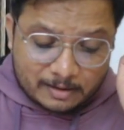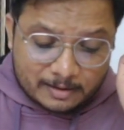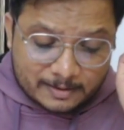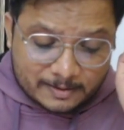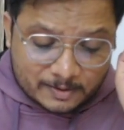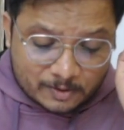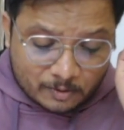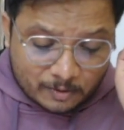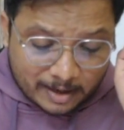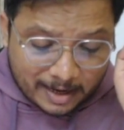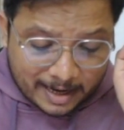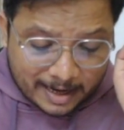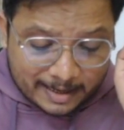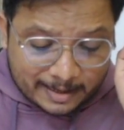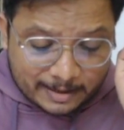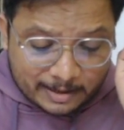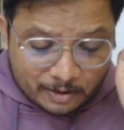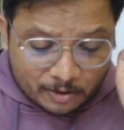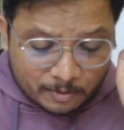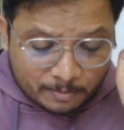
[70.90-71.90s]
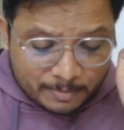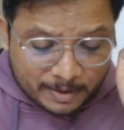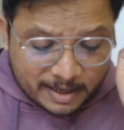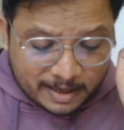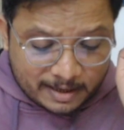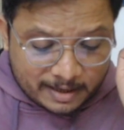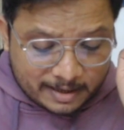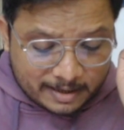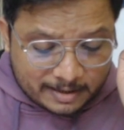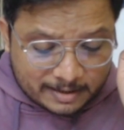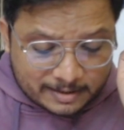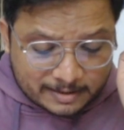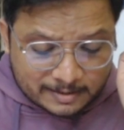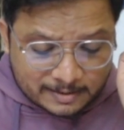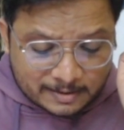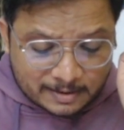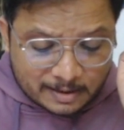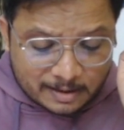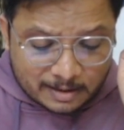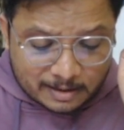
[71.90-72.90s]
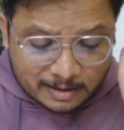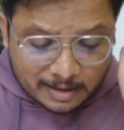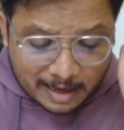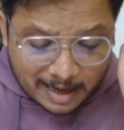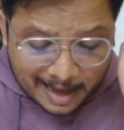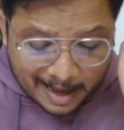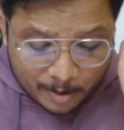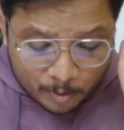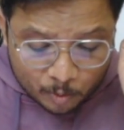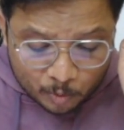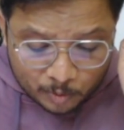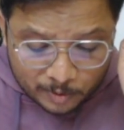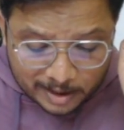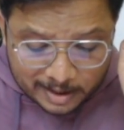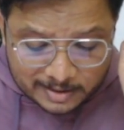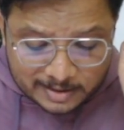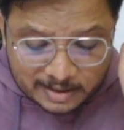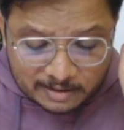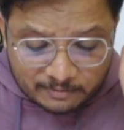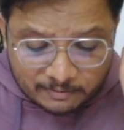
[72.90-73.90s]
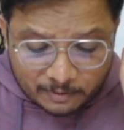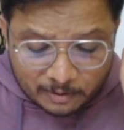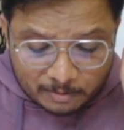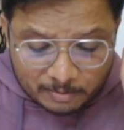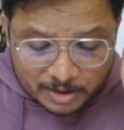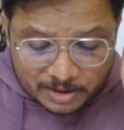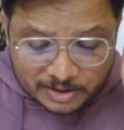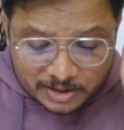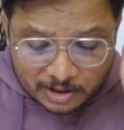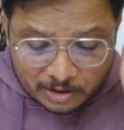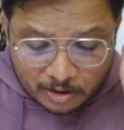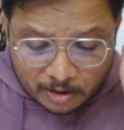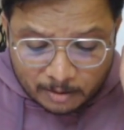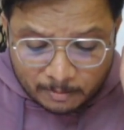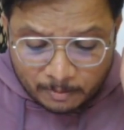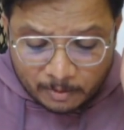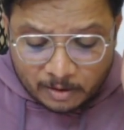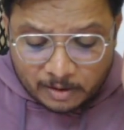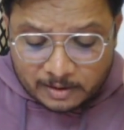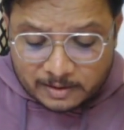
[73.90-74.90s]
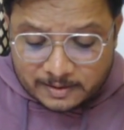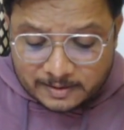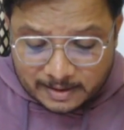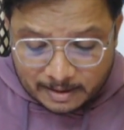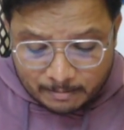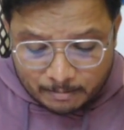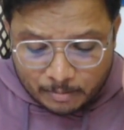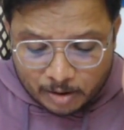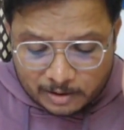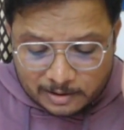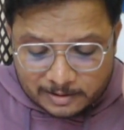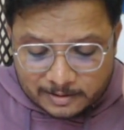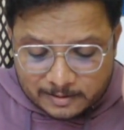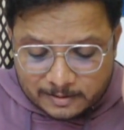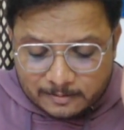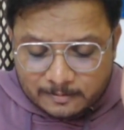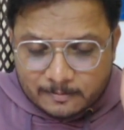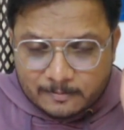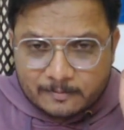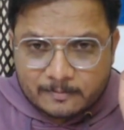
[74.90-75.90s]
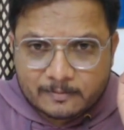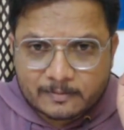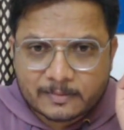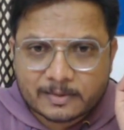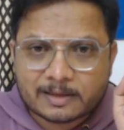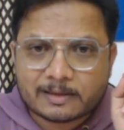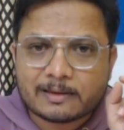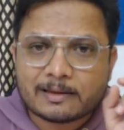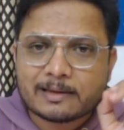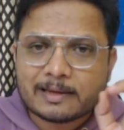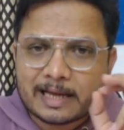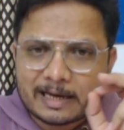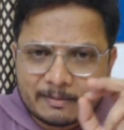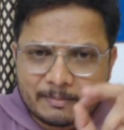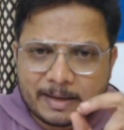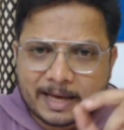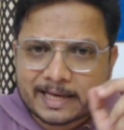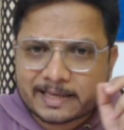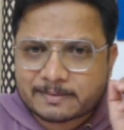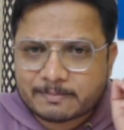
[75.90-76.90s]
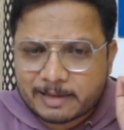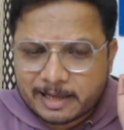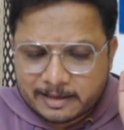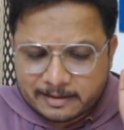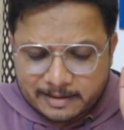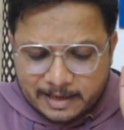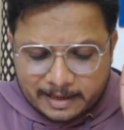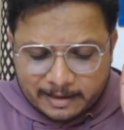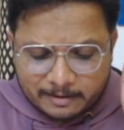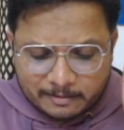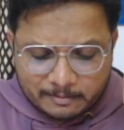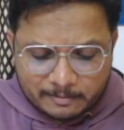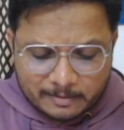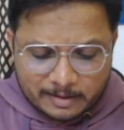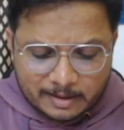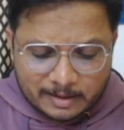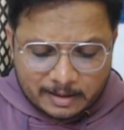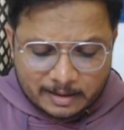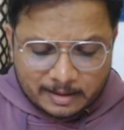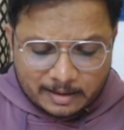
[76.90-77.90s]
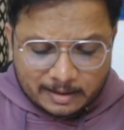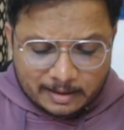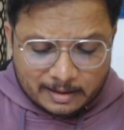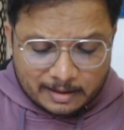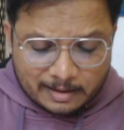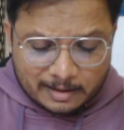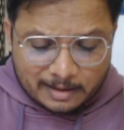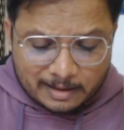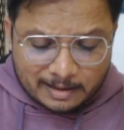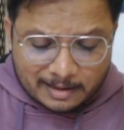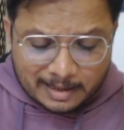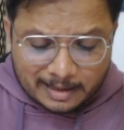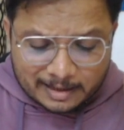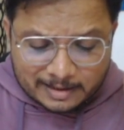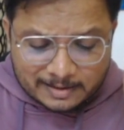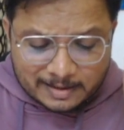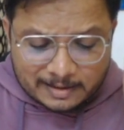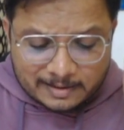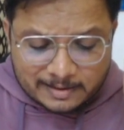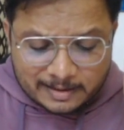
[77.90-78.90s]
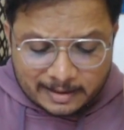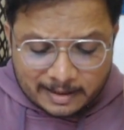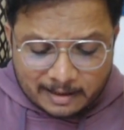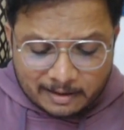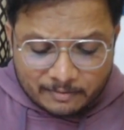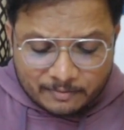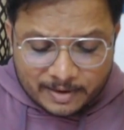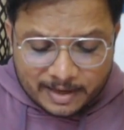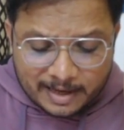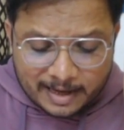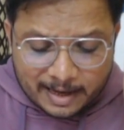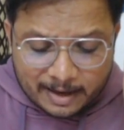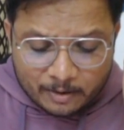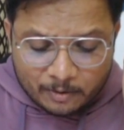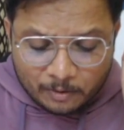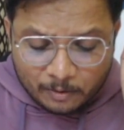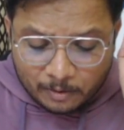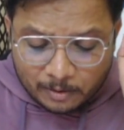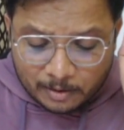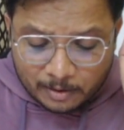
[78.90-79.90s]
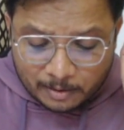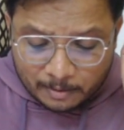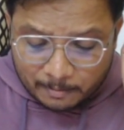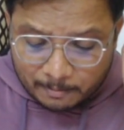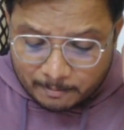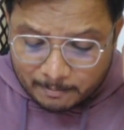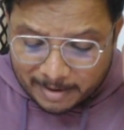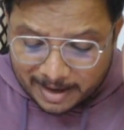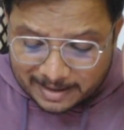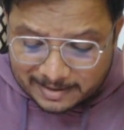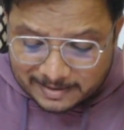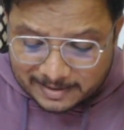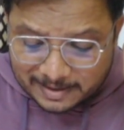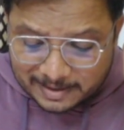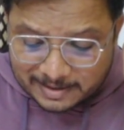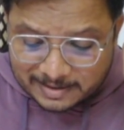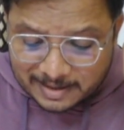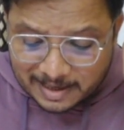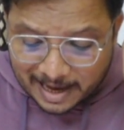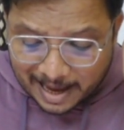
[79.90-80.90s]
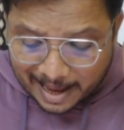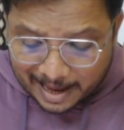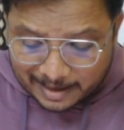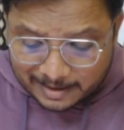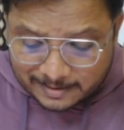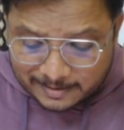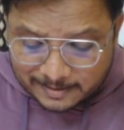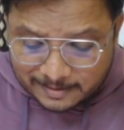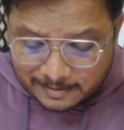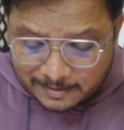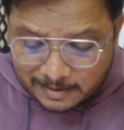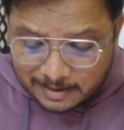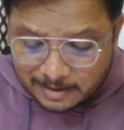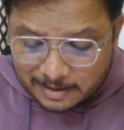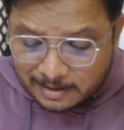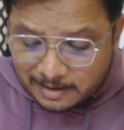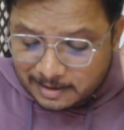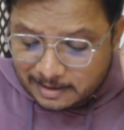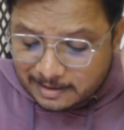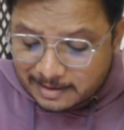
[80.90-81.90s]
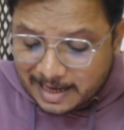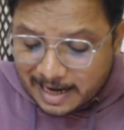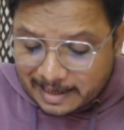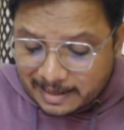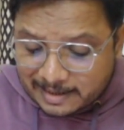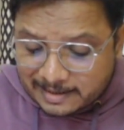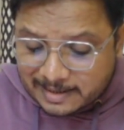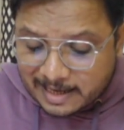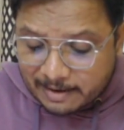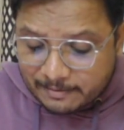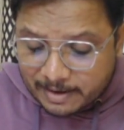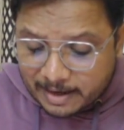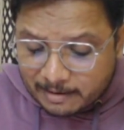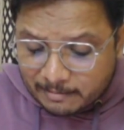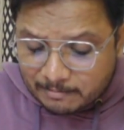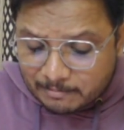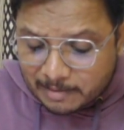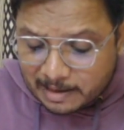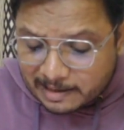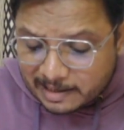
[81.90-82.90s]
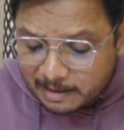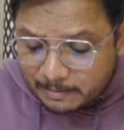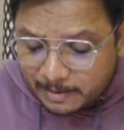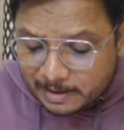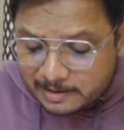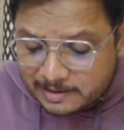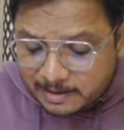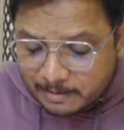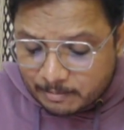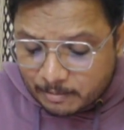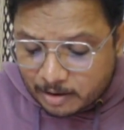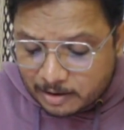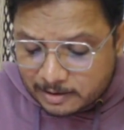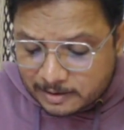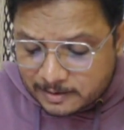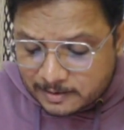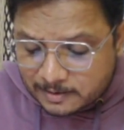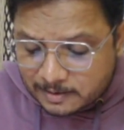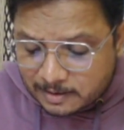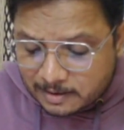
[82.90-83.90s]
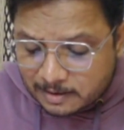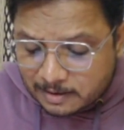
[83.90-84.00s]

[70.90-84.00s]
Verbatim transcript: So entropy is the average information of symbols. Let me explain that. Let us consider we have message X that is having multiple symbols.